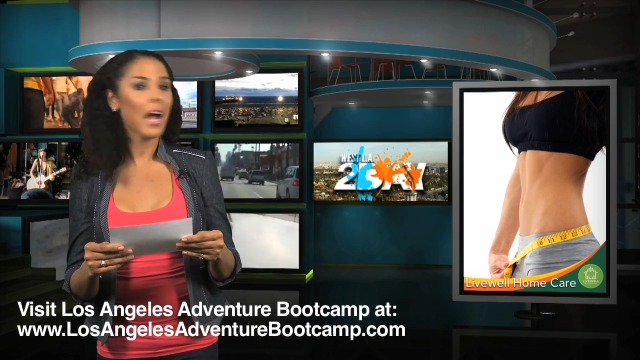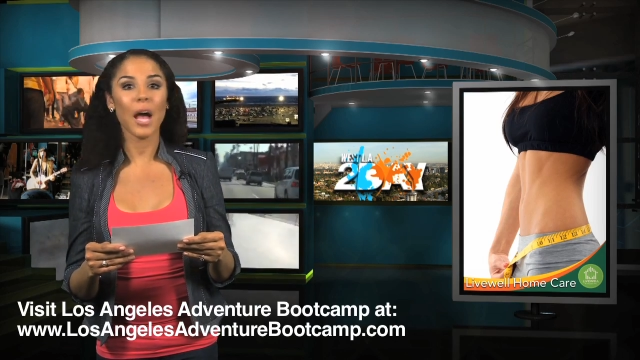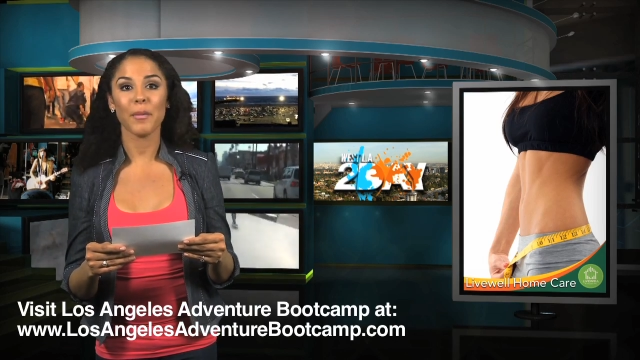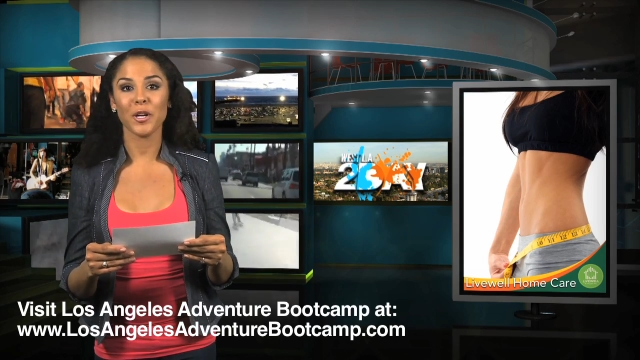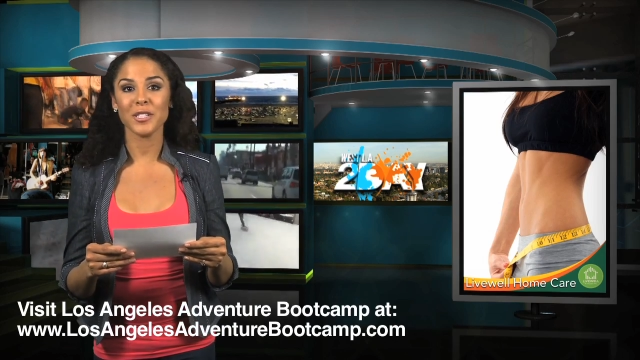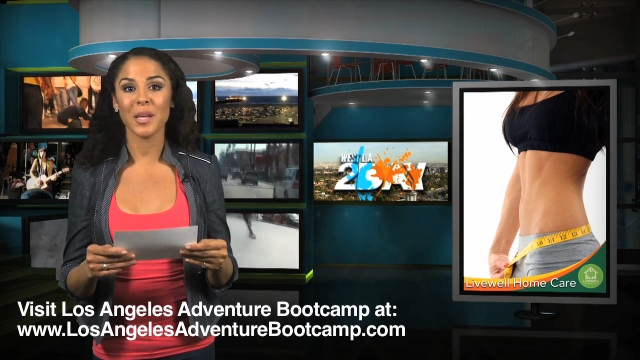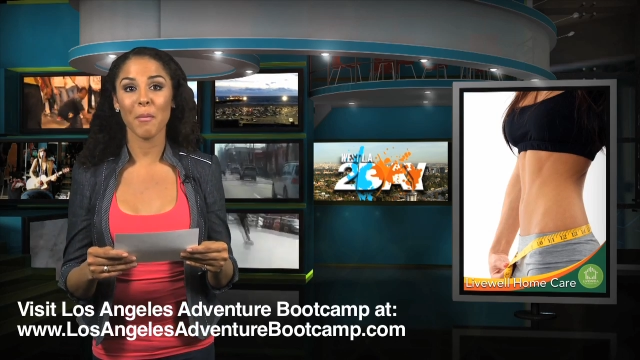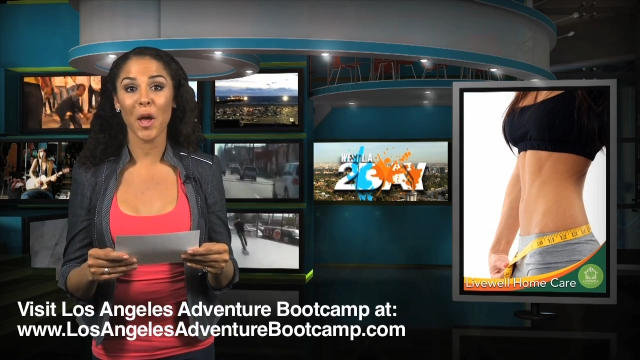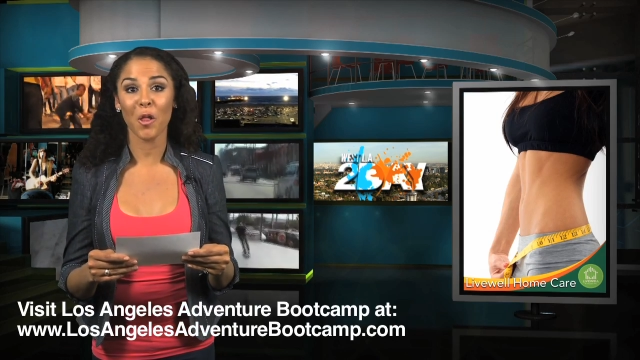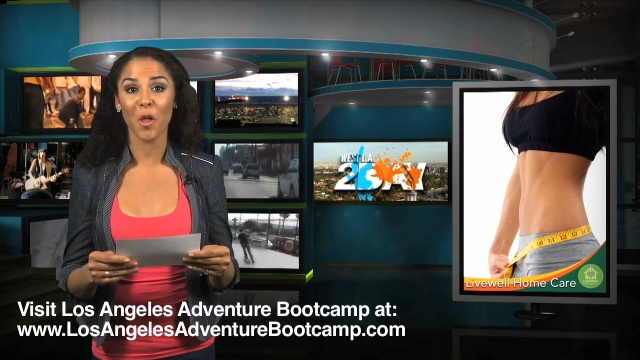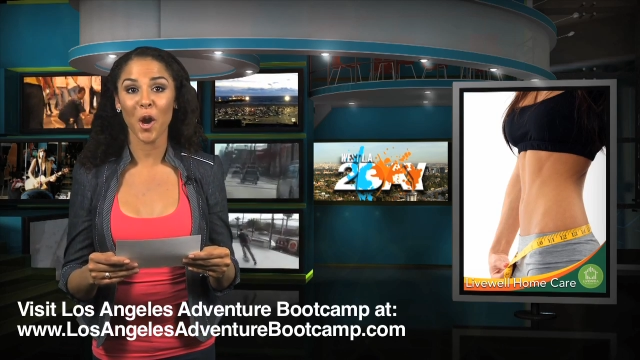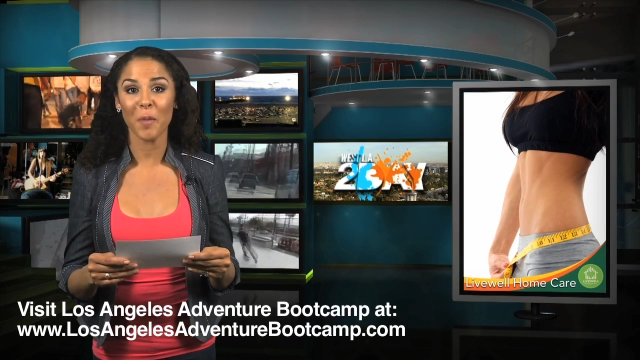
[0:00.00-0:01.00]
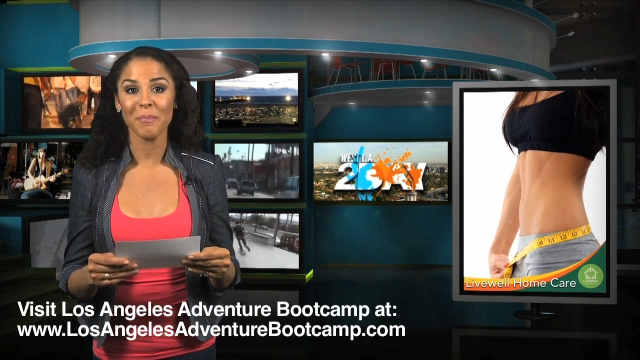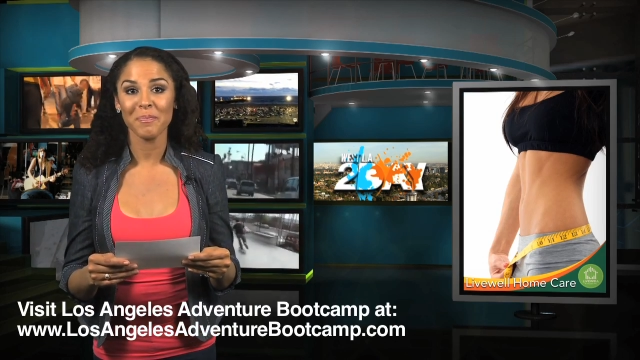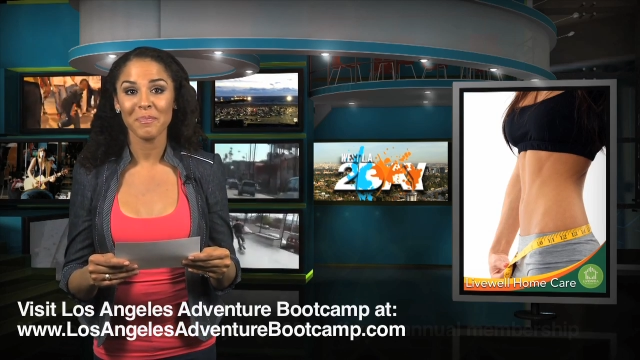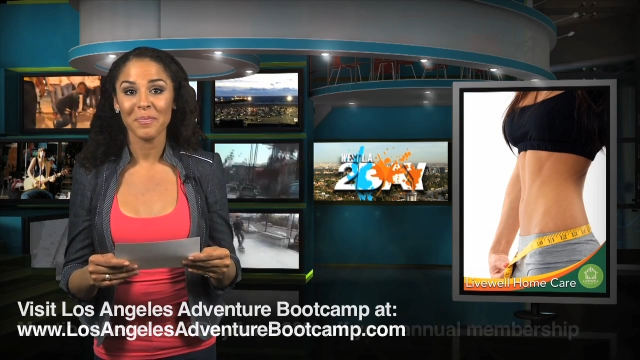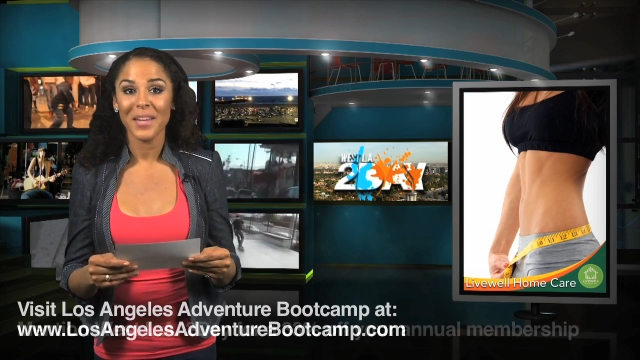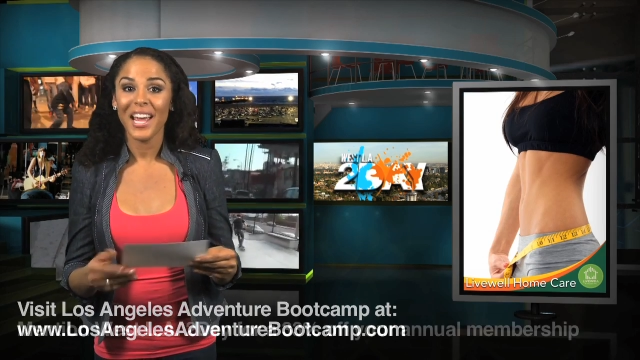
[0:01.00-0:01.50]
I better set my alarm.
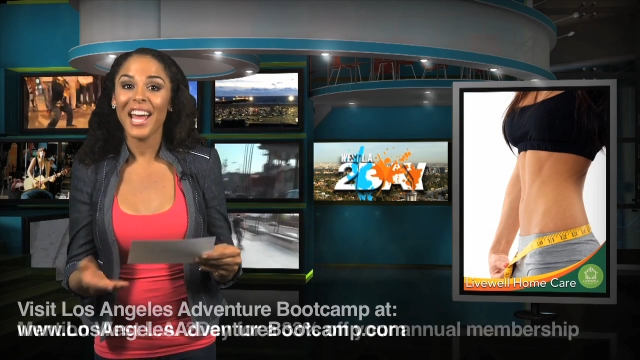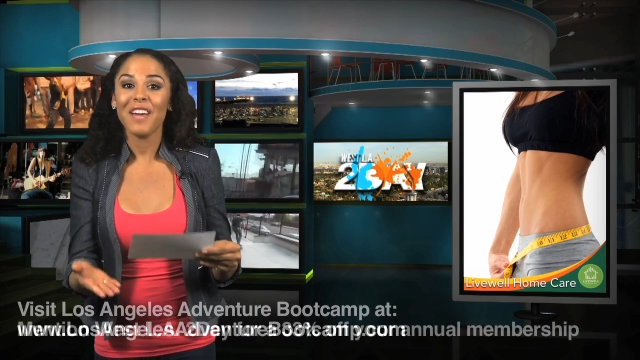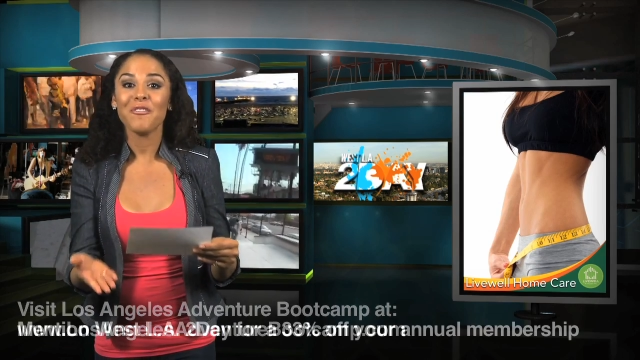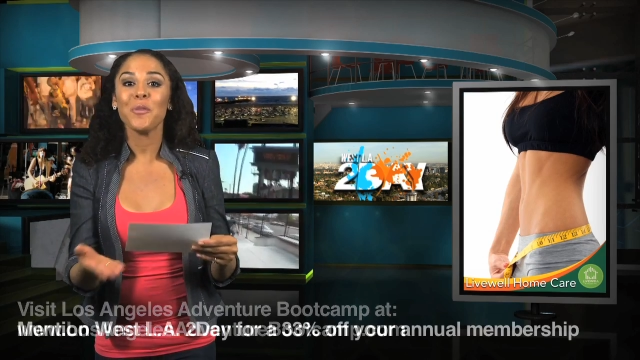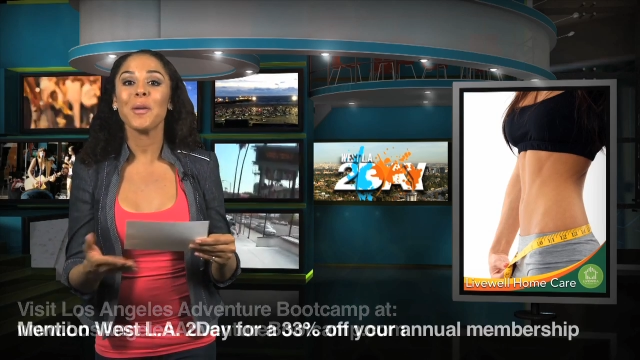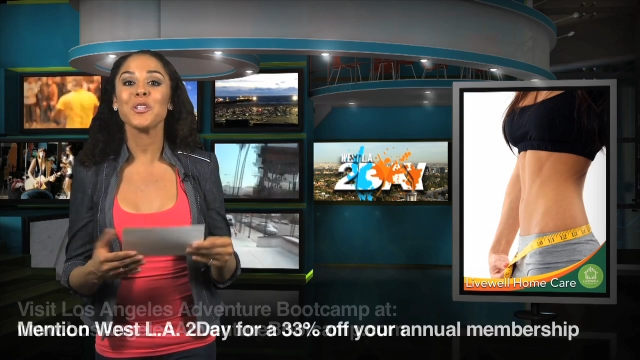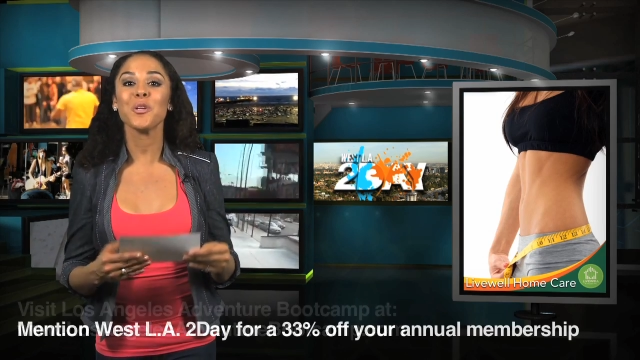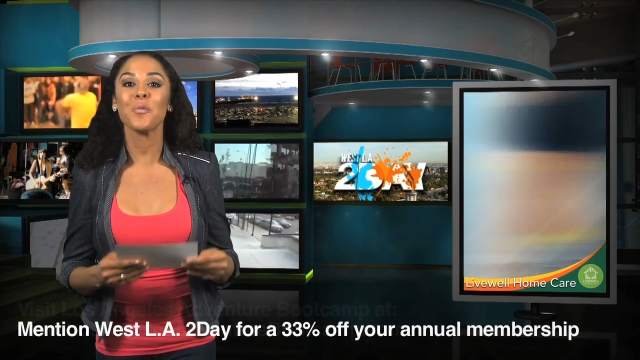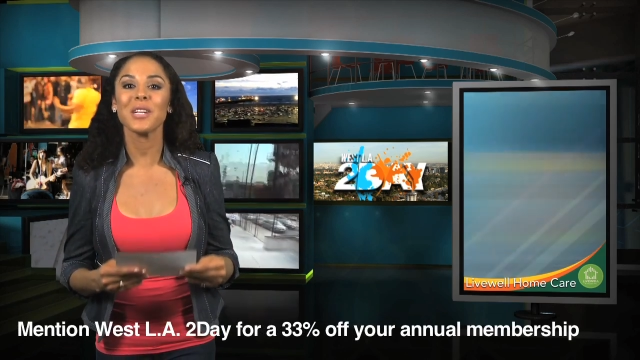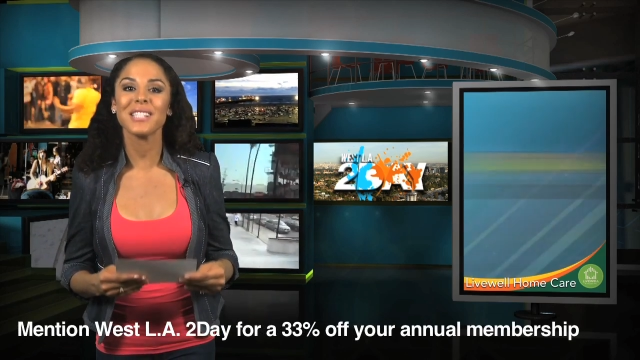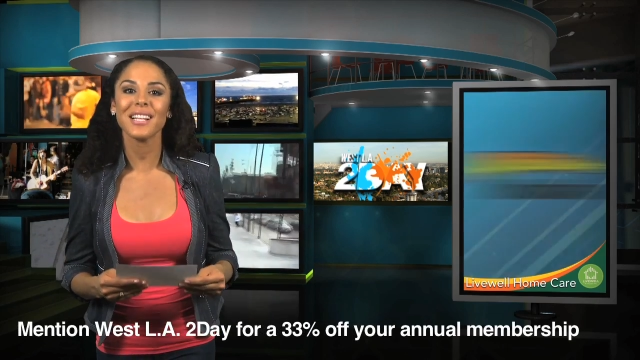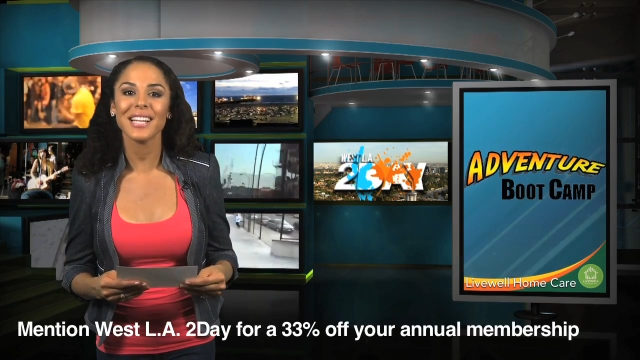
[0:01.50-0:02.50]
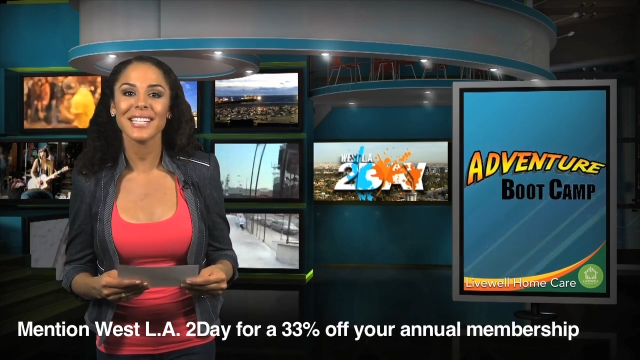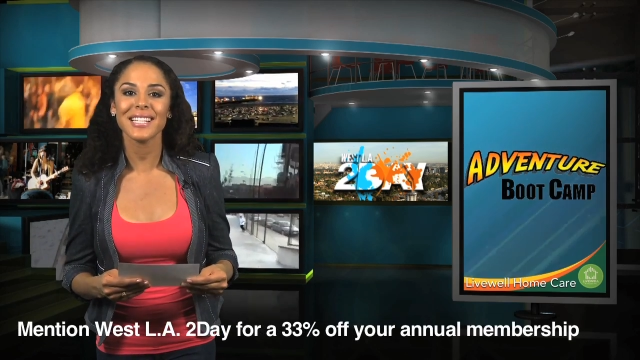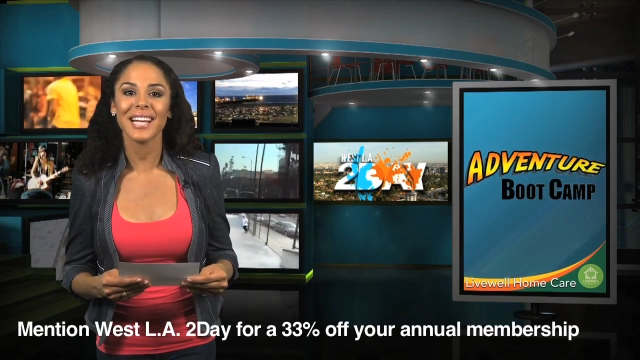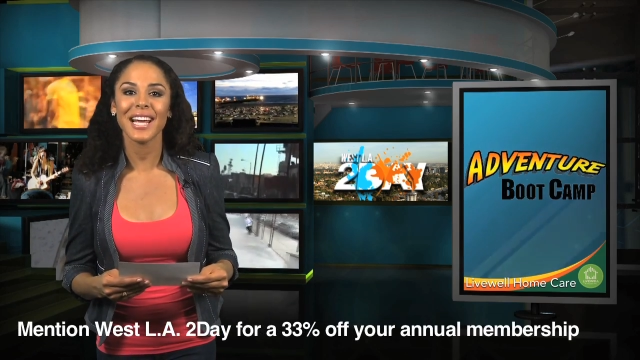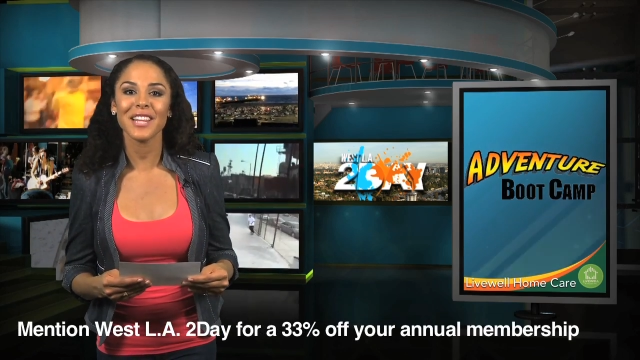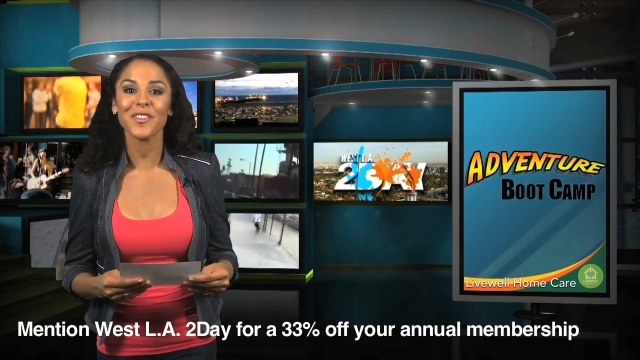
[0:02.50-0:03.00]
Hey, if you mention West LA
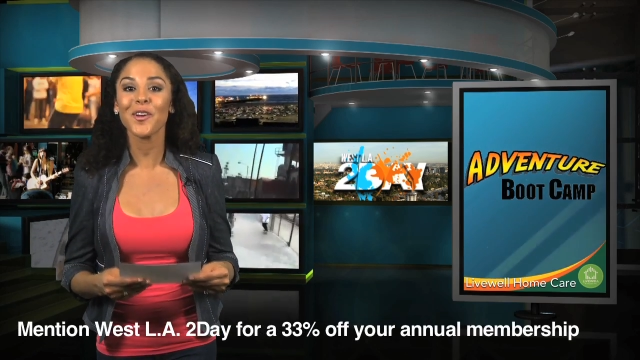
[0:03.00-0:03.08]
2Day,